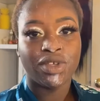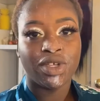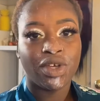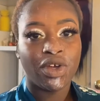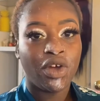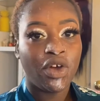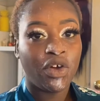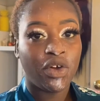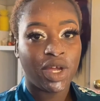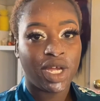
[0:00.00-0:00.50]

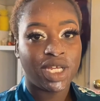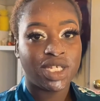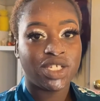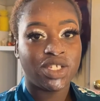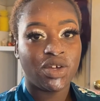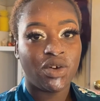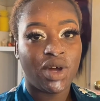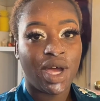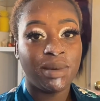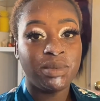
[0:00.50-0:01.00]
Okay,
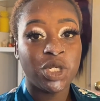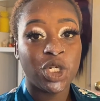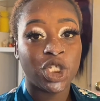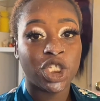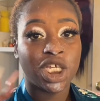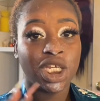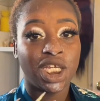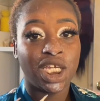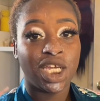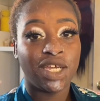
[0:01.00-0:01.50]
so I'm just
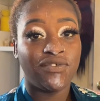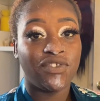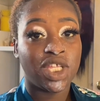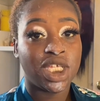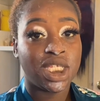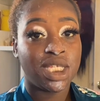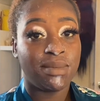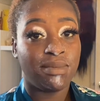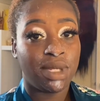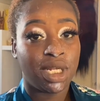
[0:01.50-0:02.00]
gonna give
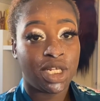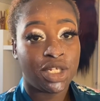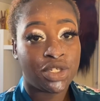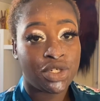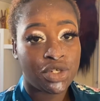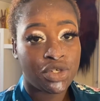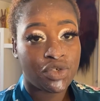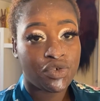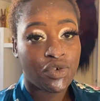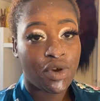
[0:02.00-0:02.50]
this a minute
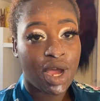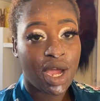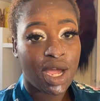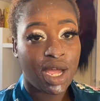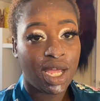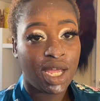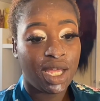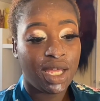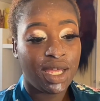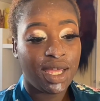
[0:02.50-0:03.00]
to
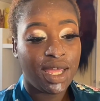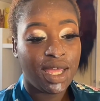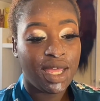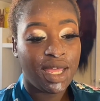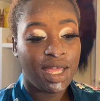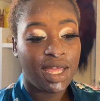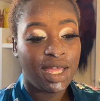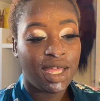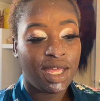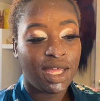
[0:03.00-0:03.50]
dry,
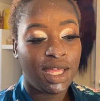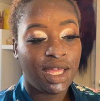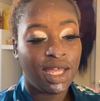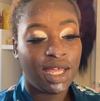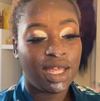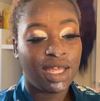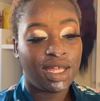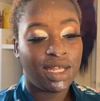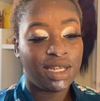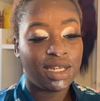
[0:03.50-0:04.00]

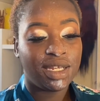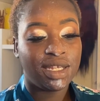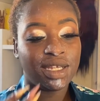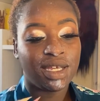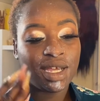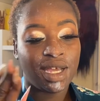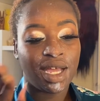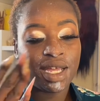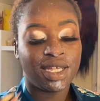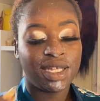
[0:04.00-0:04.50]
and
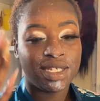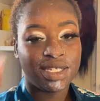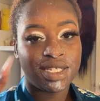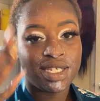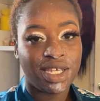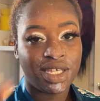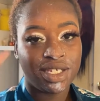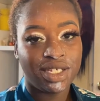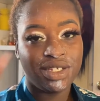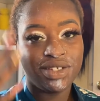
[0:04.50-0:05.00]
I can
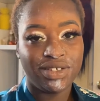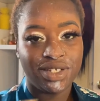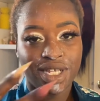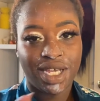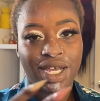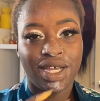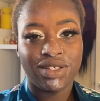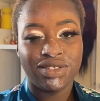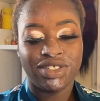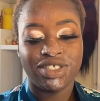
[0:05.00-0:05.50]
tell you
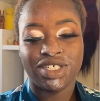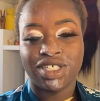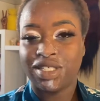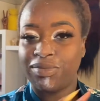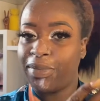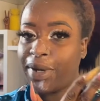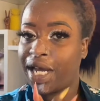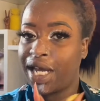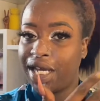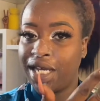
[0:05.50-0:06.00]
now,
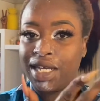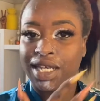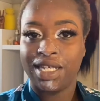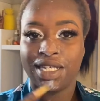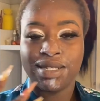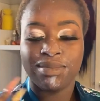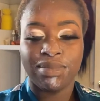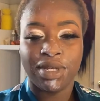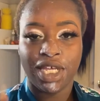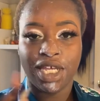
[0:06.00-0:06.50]
just by
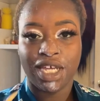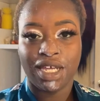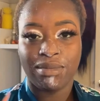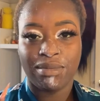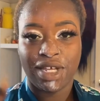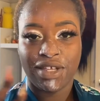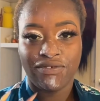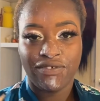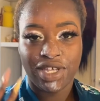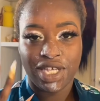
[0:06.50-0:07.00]
it being on
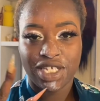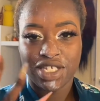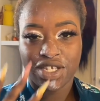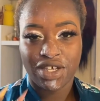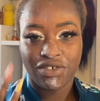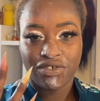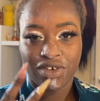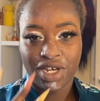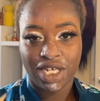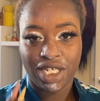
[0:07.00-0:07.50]
my face
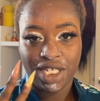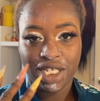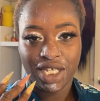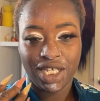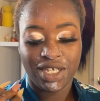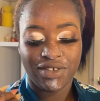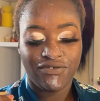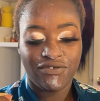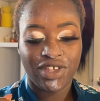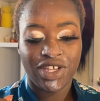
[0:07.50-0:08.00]
already,
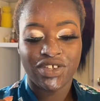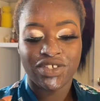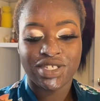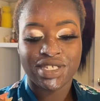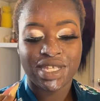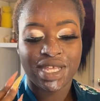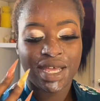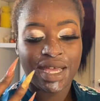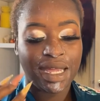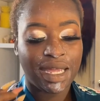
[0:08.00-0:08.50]
it
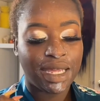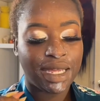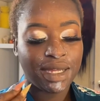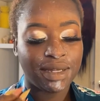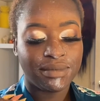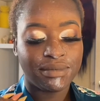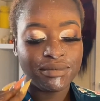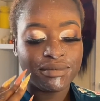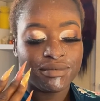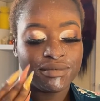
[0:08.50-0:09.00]
feels like
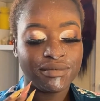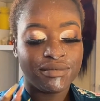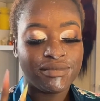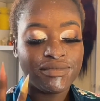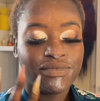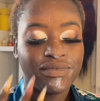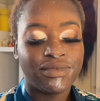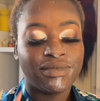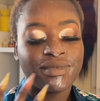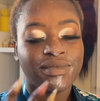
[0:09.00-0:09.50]

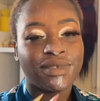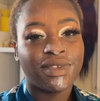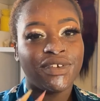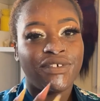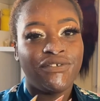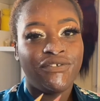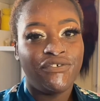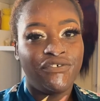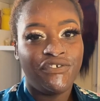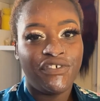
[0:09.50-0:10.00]

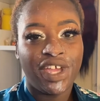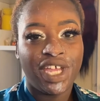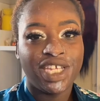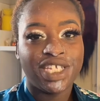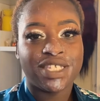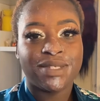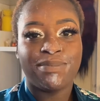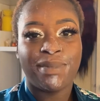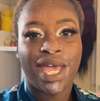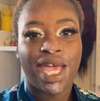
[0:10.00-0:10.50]

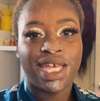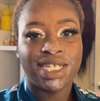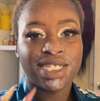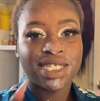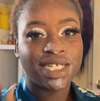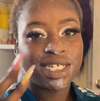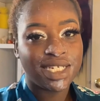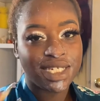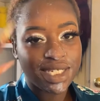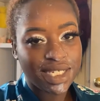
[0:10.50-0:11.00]
face
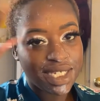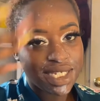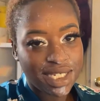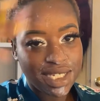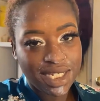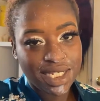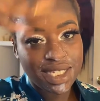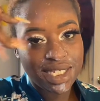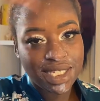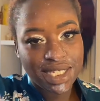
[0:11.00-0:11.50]
mask
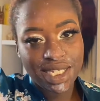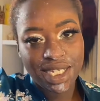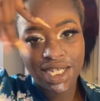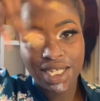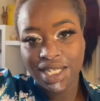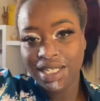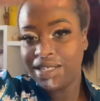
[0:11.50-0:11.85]
consistency.